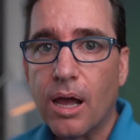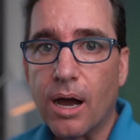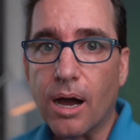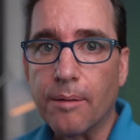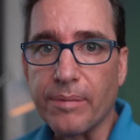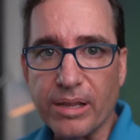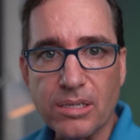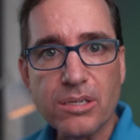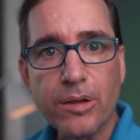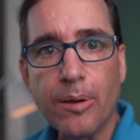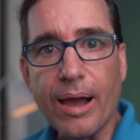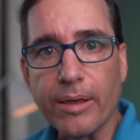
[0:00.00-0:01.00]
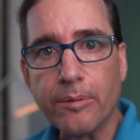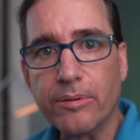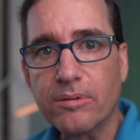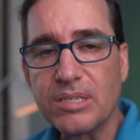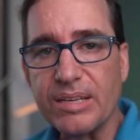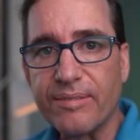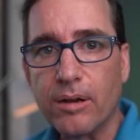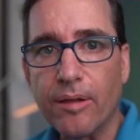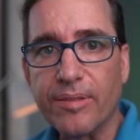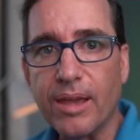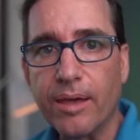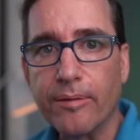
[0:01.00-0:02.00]
and show you how you would receive it
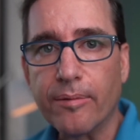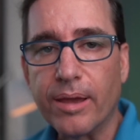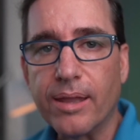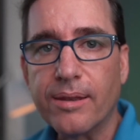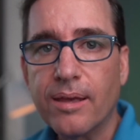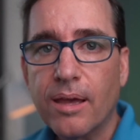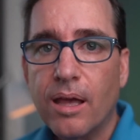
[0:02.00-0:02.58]
on the other end.